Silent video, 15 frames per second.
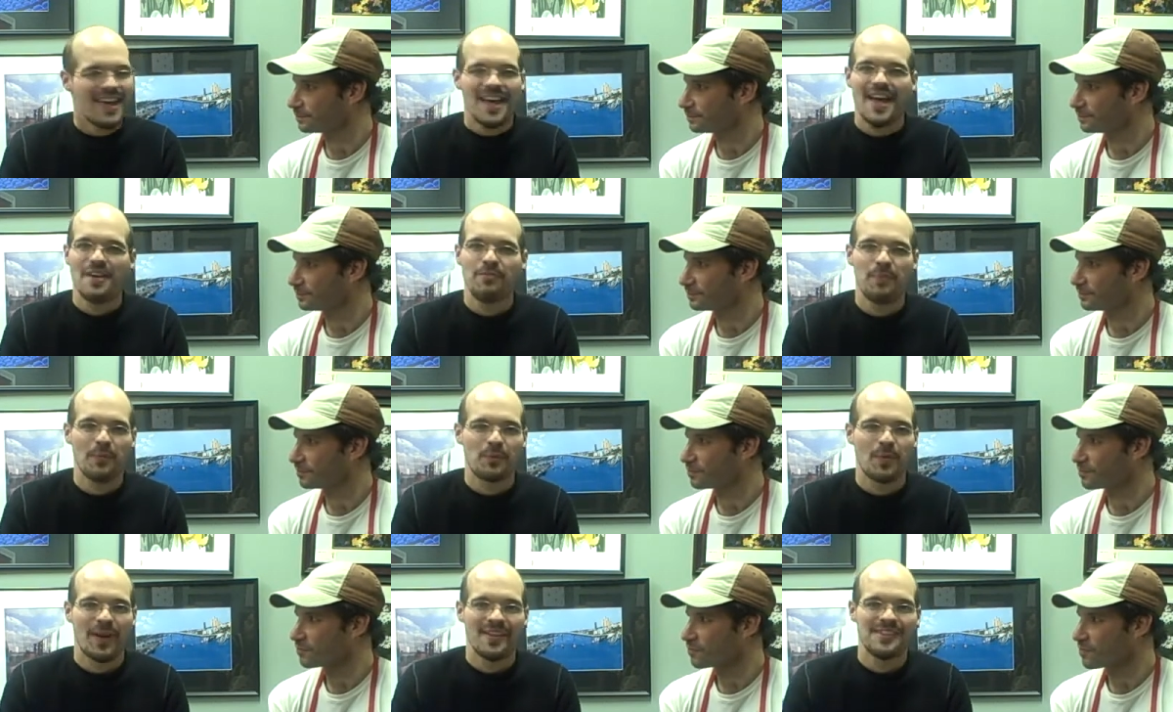Speaker 1: If
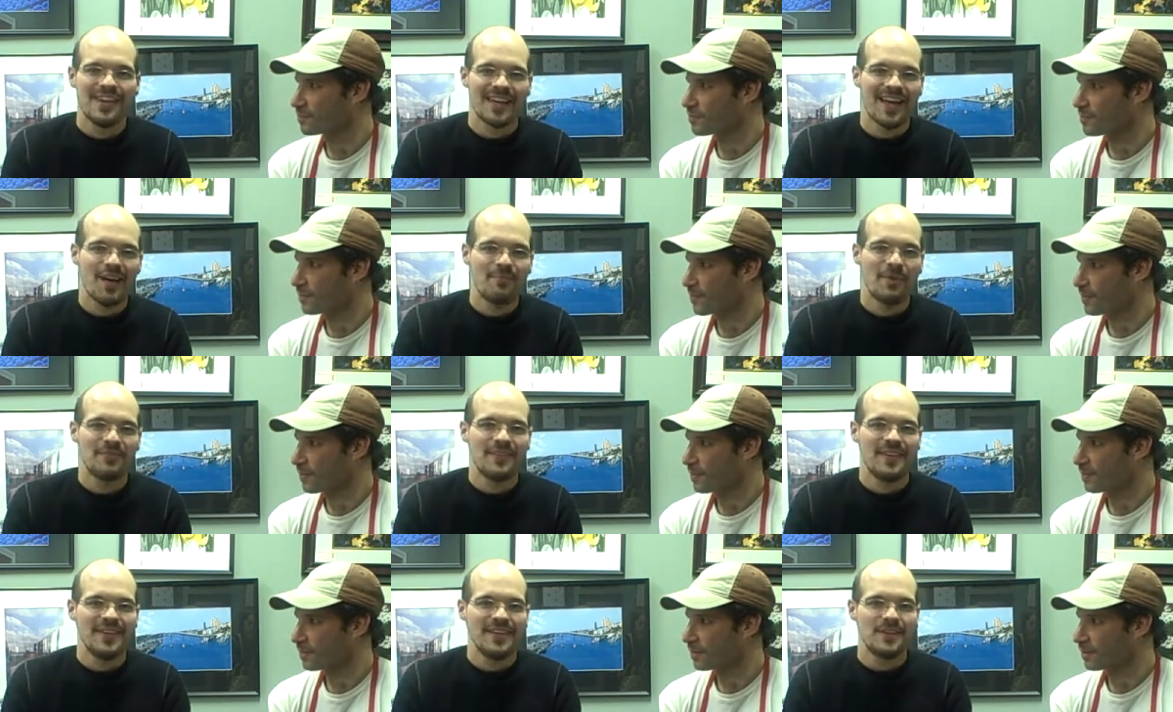people want to check out my
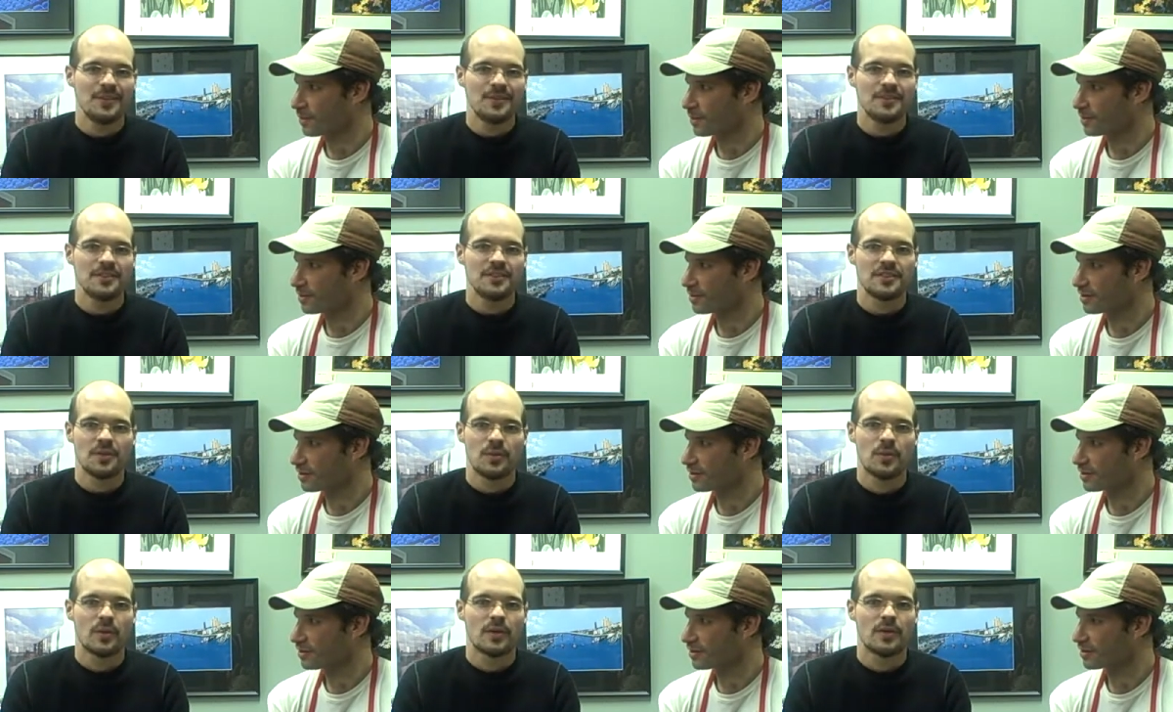videos
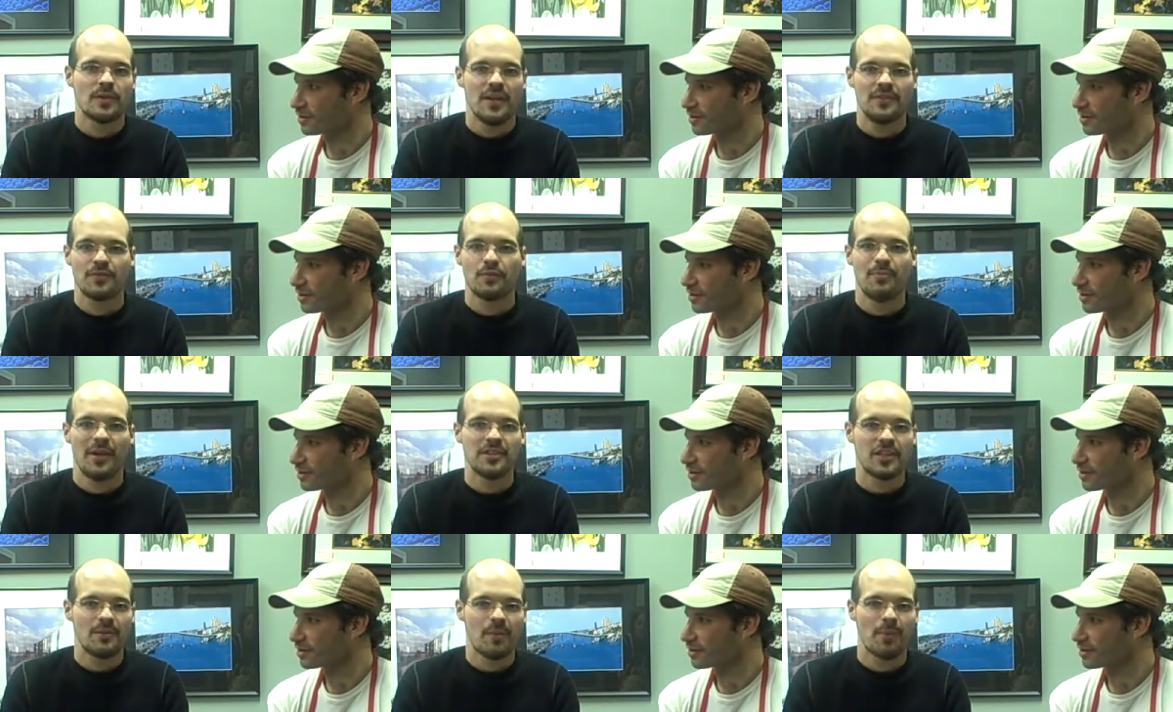or
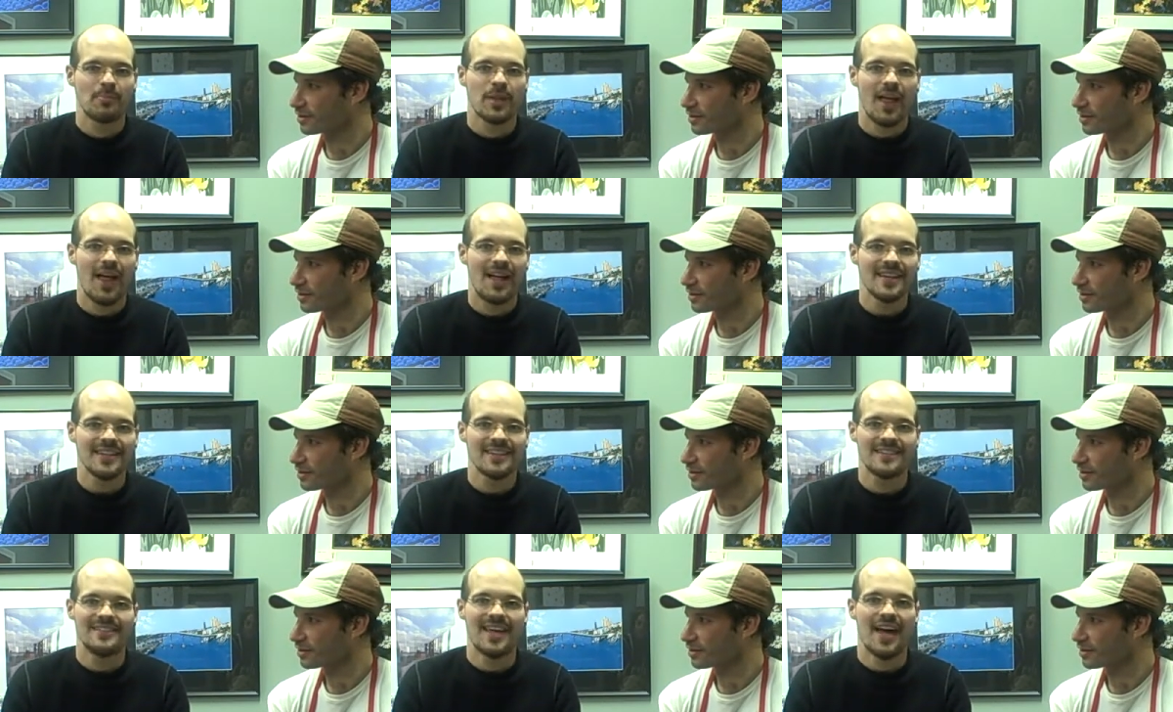information on my blog,
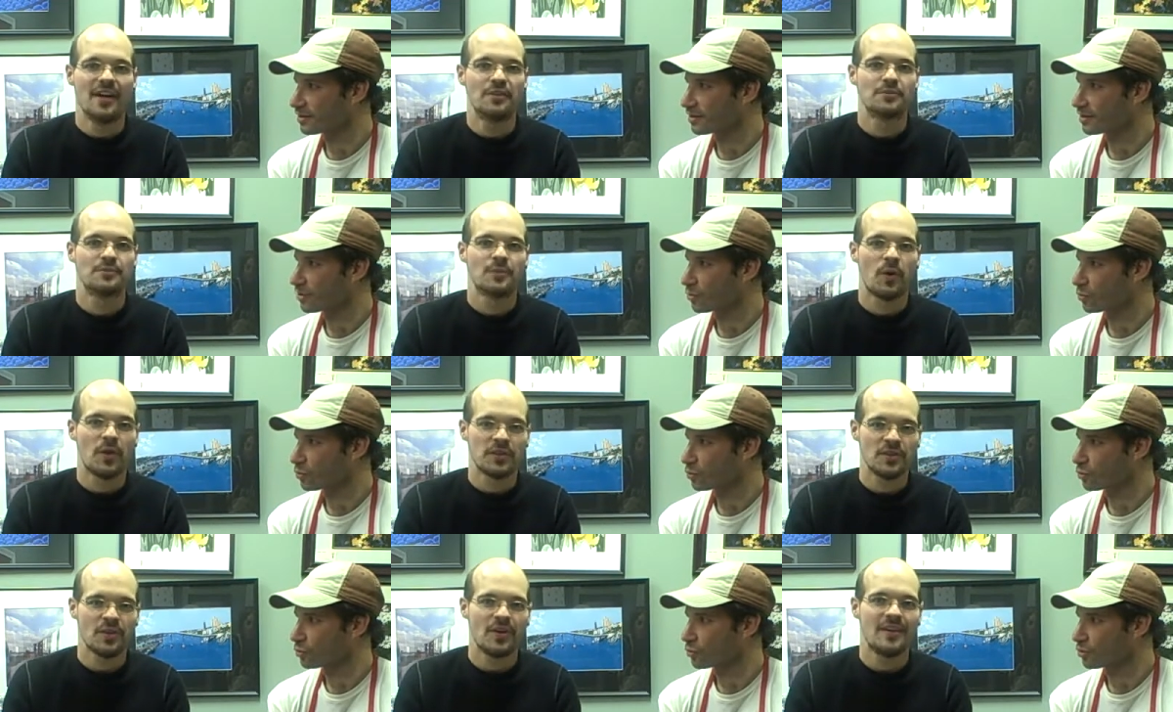it's at
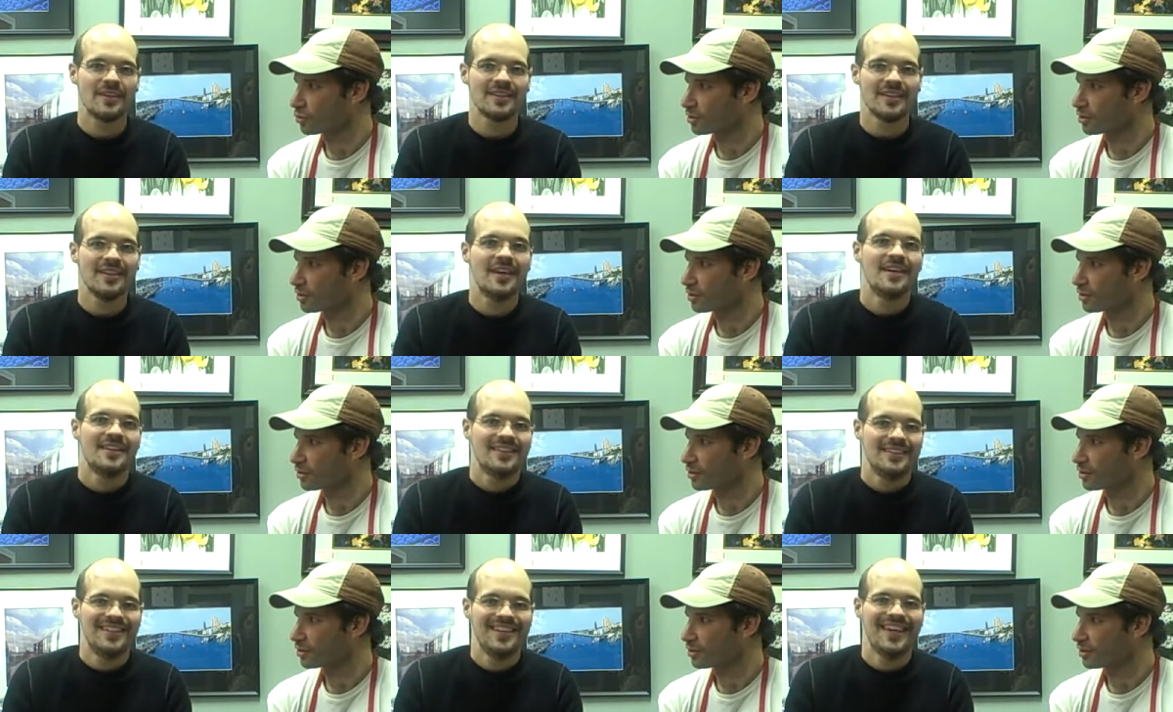rawdog,
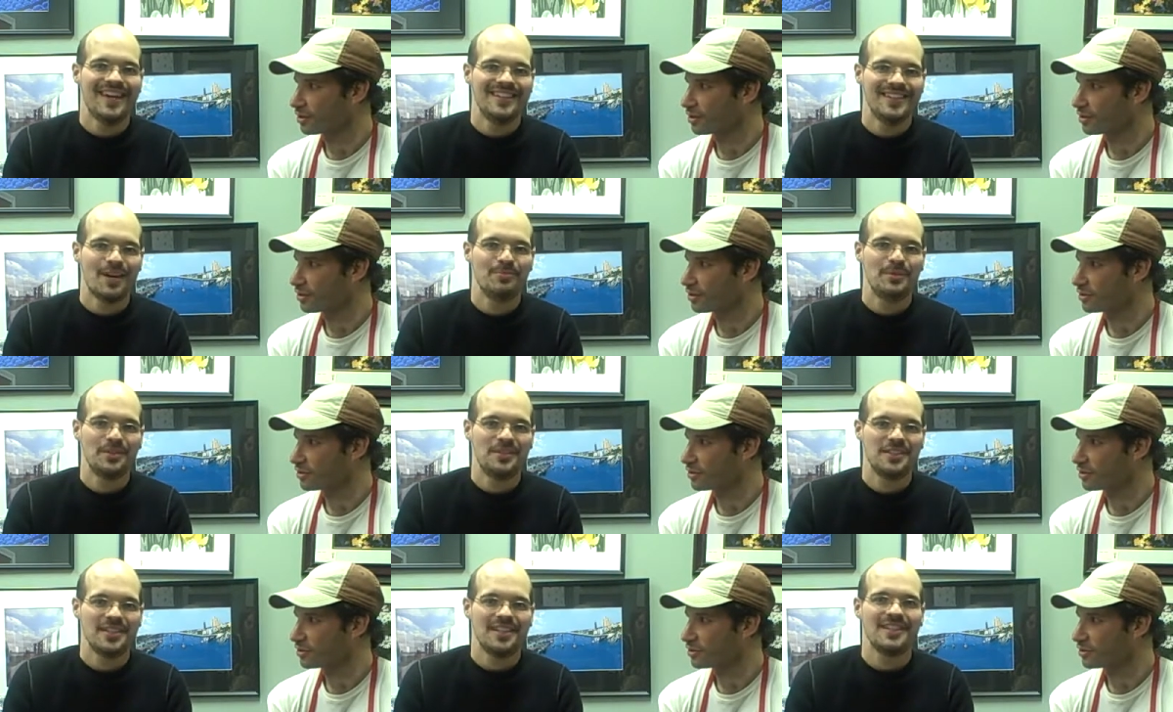
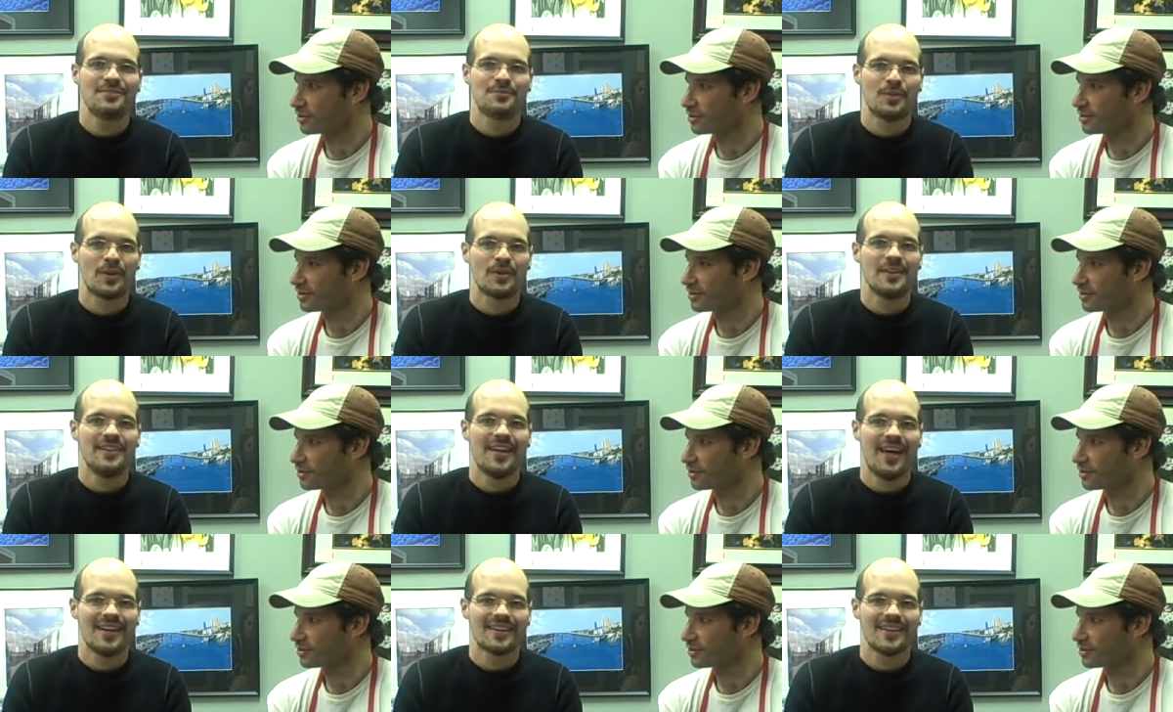D-A-W-G,
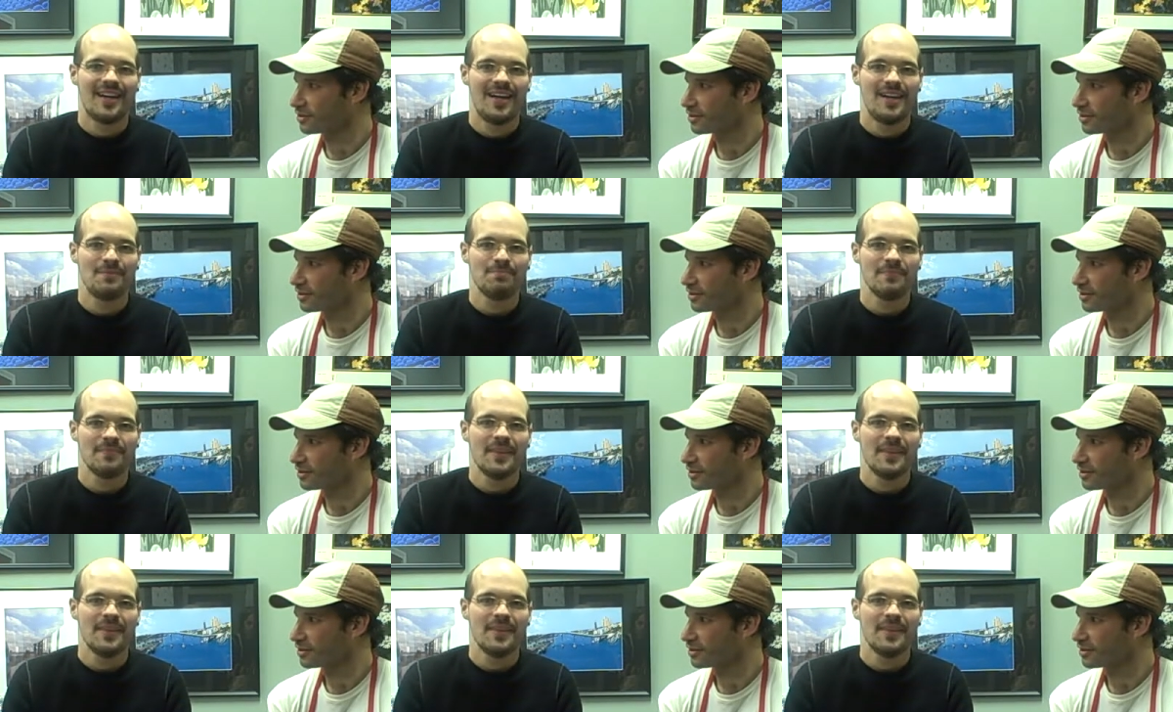Rory.com.